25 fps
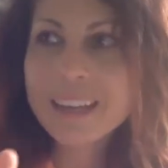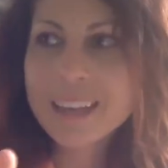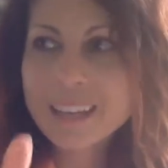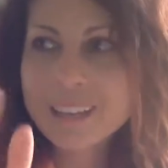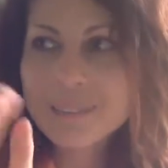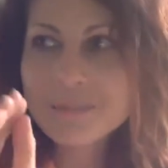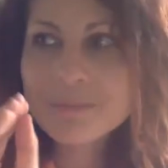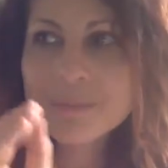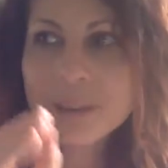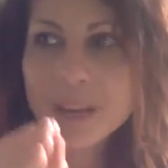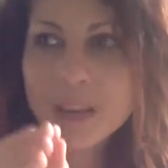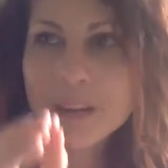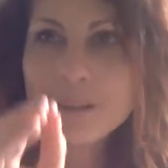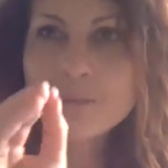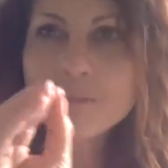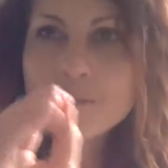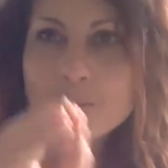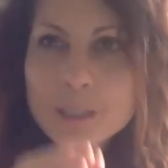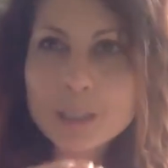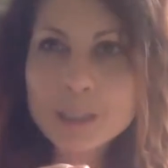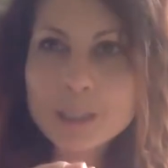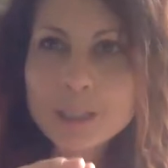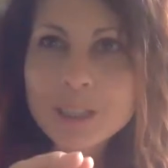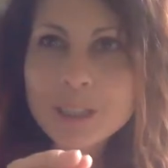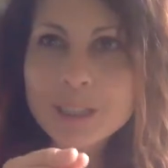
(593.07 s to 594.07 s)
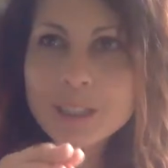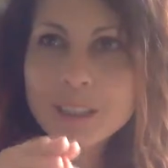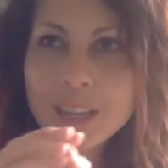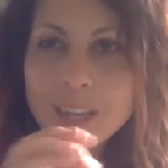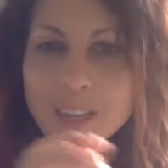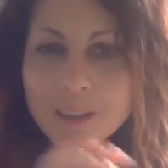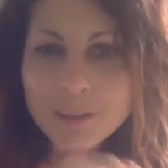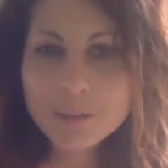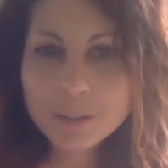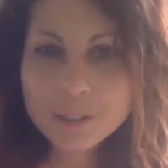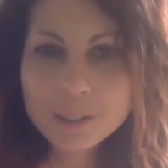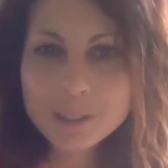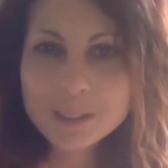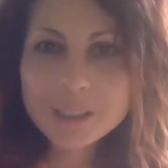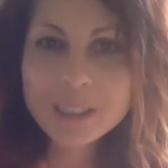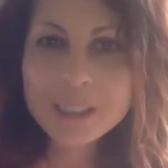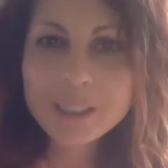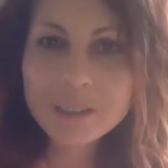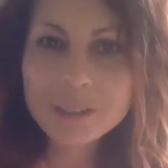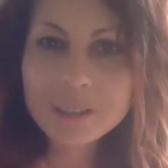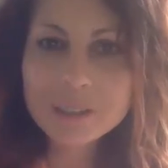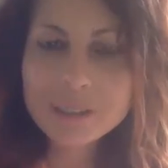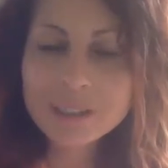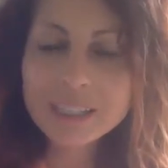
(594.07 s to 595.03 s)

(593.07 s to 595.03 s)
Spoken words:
in my vision every single